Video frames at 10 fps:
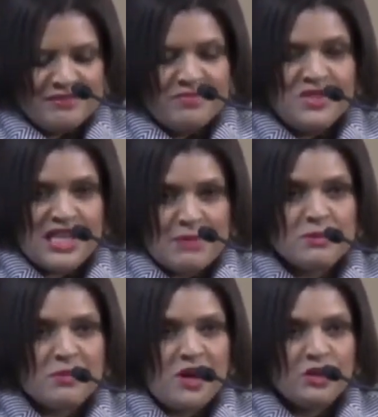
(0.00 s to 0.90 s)
James
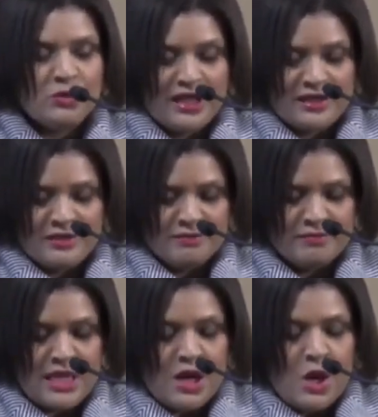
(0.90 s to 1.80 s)
Baldwin,
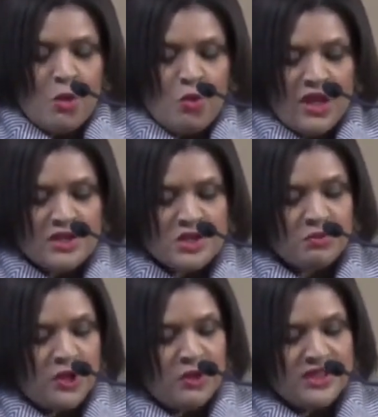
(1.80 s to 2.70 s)
once
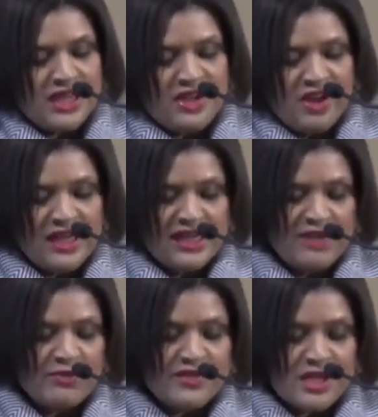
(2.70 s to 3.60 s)
wrote that not
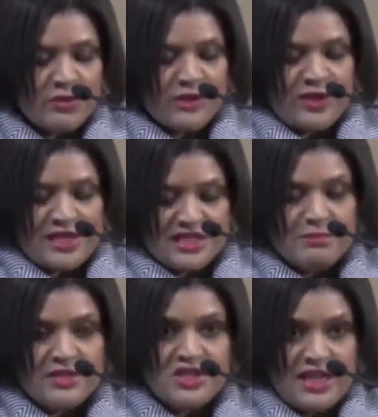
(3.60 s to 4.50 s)
everything we face can
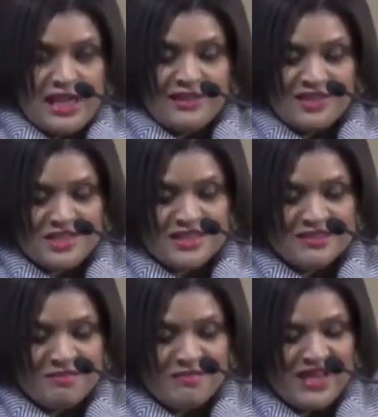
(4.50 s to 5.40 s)
be changed,
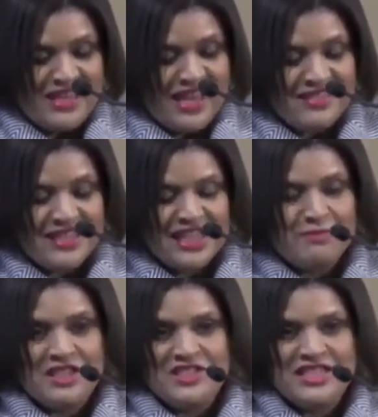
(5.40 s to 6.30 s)
but nothing can
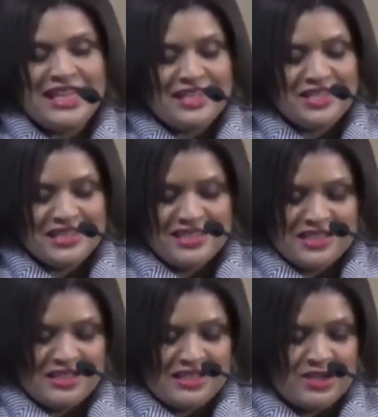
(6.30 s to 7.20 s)
be changed
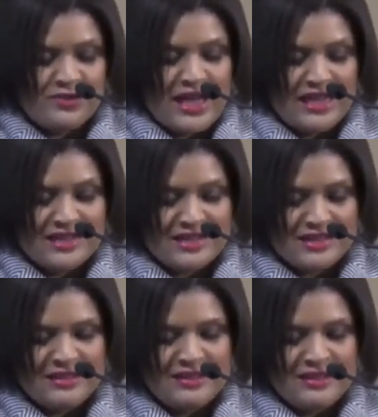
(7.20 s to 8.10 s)
until it is faced.
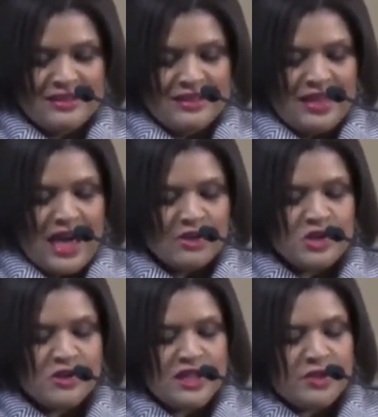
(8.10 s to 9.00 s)
Our
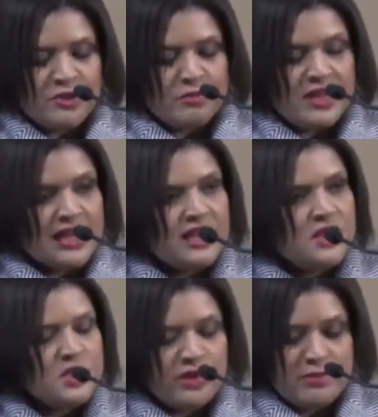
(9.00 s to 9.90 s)
journey through Black
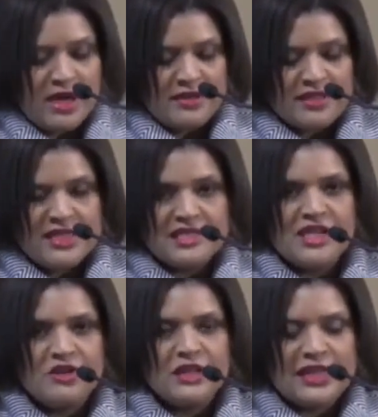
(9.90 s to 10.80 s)
History Month is
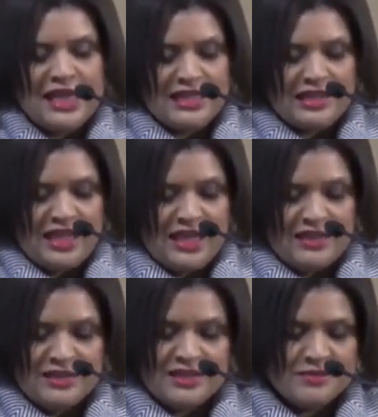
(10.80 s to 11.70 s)
nearly at an end.